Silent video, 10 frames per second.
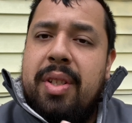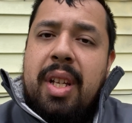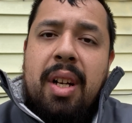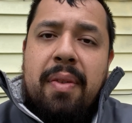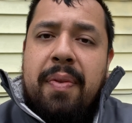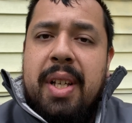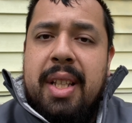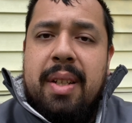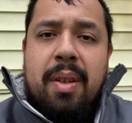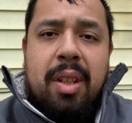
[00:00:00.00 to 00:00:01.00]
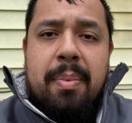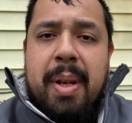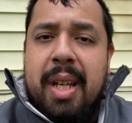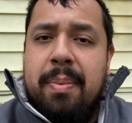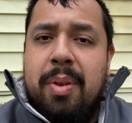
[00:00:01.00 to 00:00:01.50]
they all fit, they're all
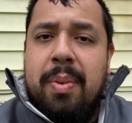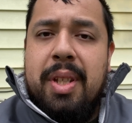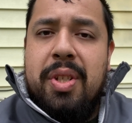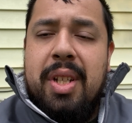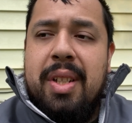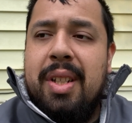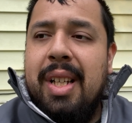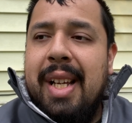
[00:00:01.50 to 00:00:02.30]
compatible with each other,